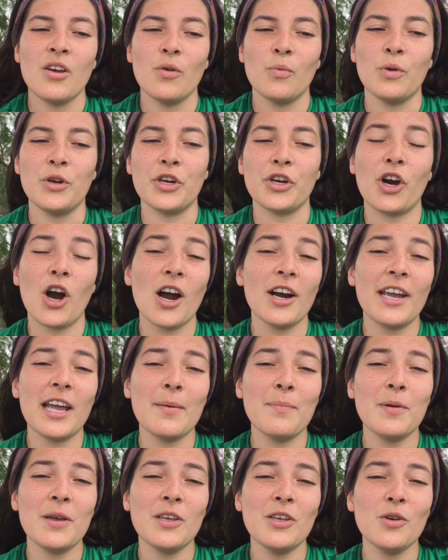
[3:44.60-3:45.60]
When you're car
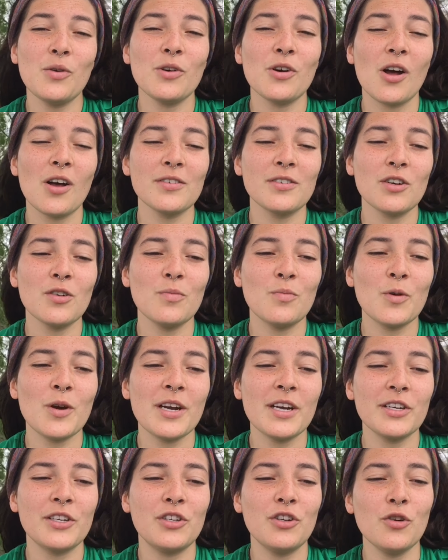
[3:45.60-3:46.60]
camping, you can also
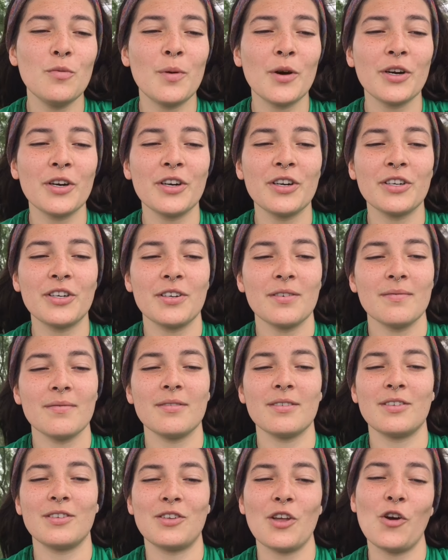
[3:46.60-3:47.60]
bring a 2-burner
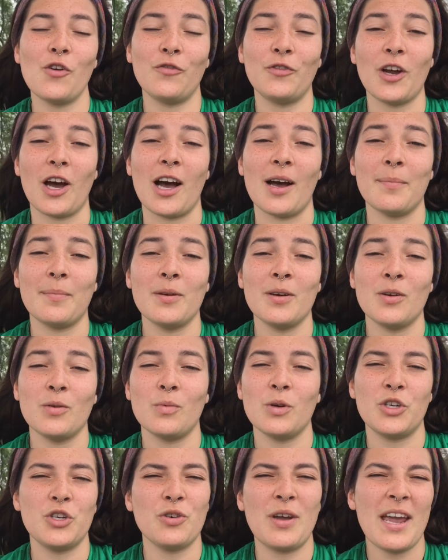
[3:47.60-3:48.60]
stovetop,
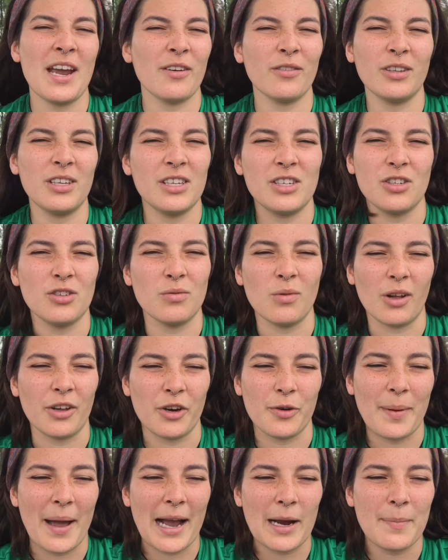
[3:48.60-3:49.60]
which you can't really do while
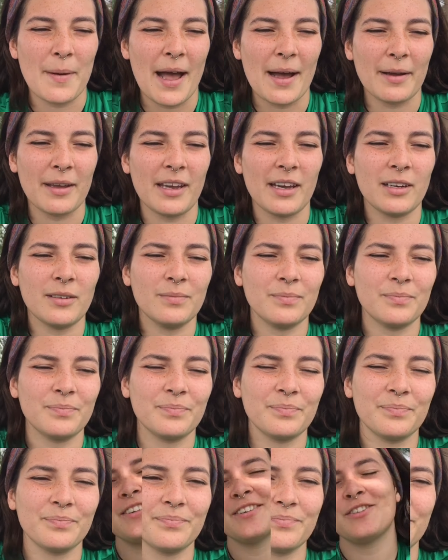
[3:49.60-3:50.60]
you're
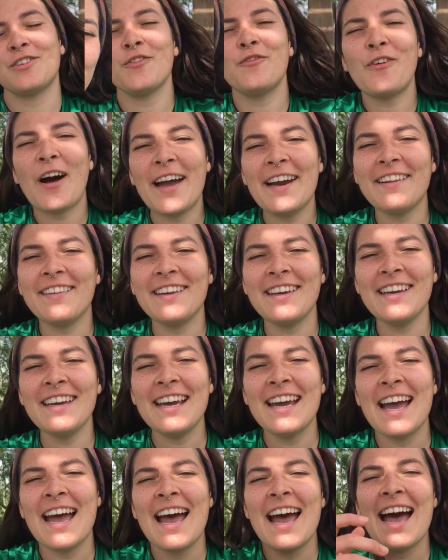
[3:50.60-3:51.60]
backpacking. So finally,
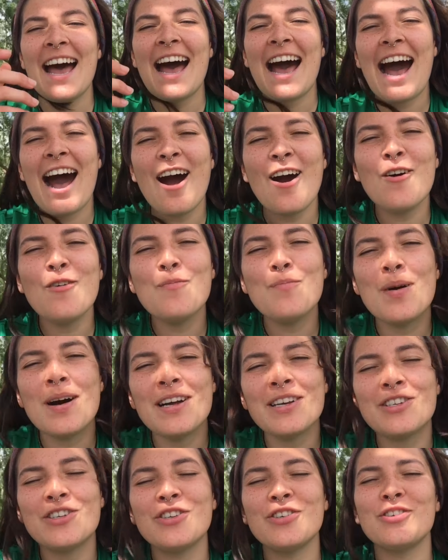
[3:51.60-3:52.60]
how
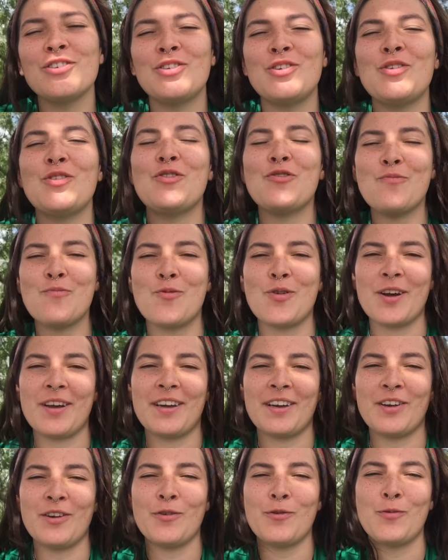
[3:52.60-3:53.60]
much do you
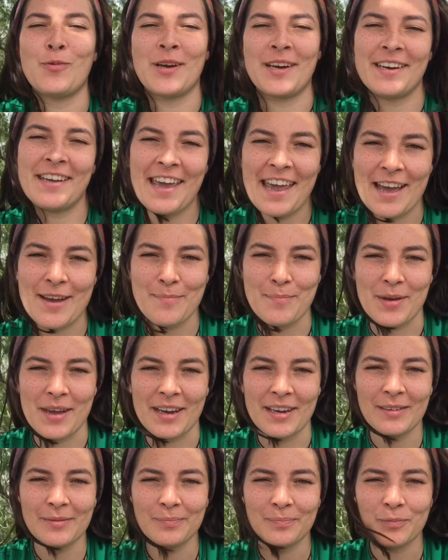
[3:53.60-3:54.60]
bring when
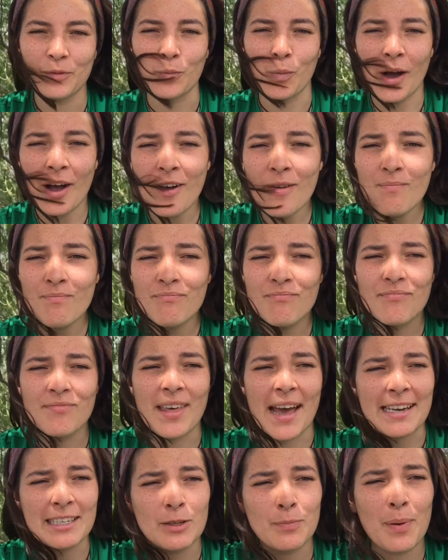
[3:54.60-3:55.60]
camping? Well,
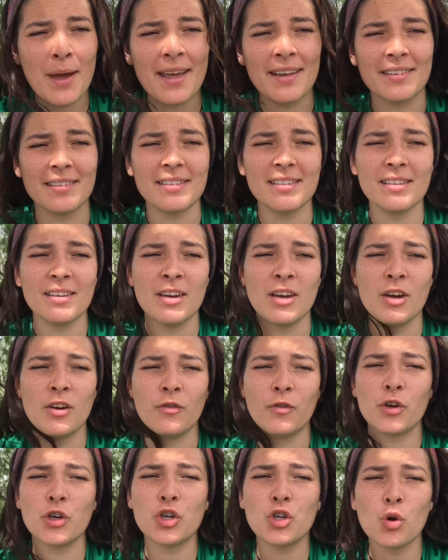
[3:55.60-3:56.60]
that depends.
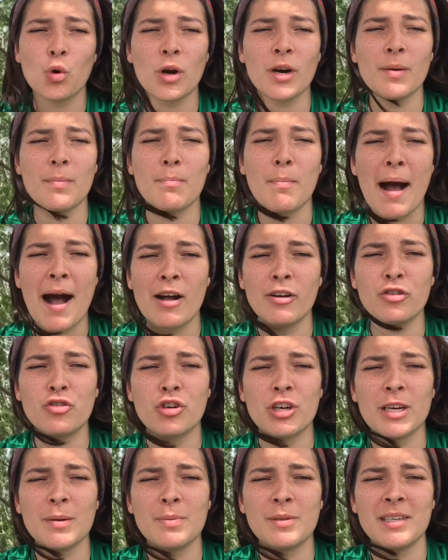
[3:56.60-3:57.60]
For short, mild
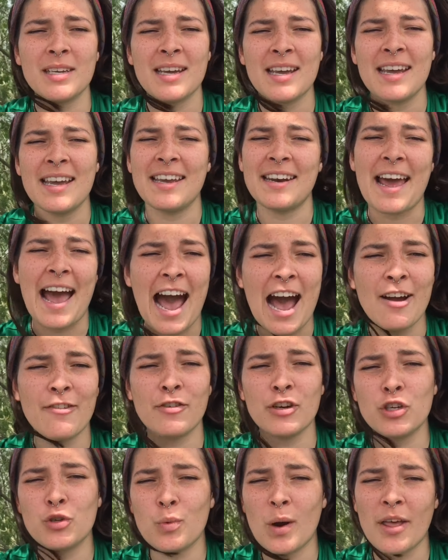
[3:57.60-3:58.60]
trips in
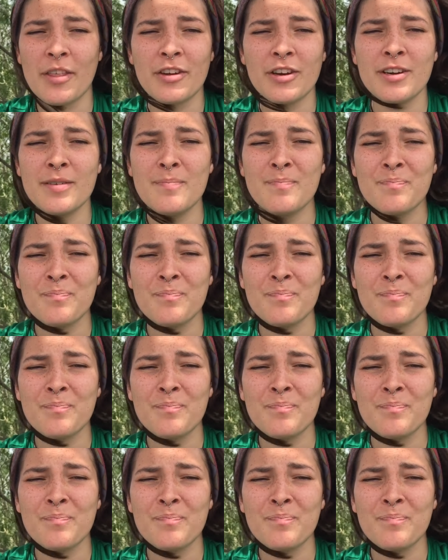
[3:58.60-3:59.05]
average weather,